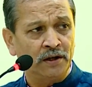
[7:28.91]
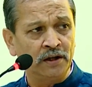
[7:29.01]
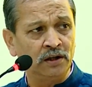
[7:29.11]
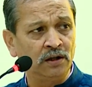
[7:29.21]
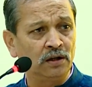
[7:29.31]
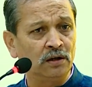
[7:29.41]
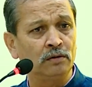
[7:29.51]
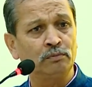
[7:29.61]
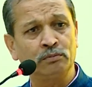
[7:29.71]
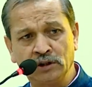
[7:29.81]
In
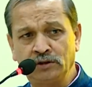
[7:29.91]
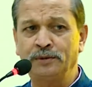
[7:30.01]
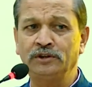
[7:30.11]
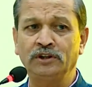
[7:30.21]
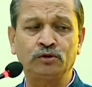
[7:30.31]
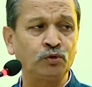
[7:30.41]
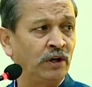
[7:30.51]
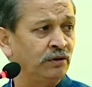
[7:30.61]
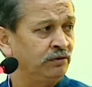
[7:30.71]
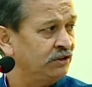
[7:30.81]
Madhya Pradesh, we
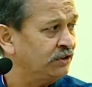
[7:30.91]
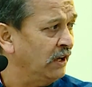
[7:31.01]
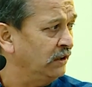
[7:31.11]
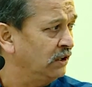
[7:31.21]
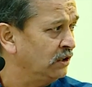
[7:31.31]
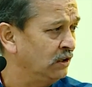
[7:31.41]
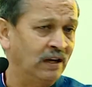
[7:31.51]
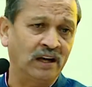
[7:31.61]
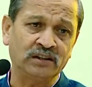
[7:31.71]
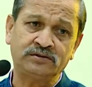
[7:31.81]
have decided in
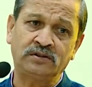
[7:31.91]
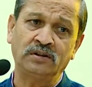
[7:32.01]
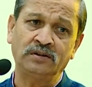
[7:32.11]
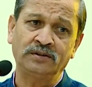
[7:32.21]
last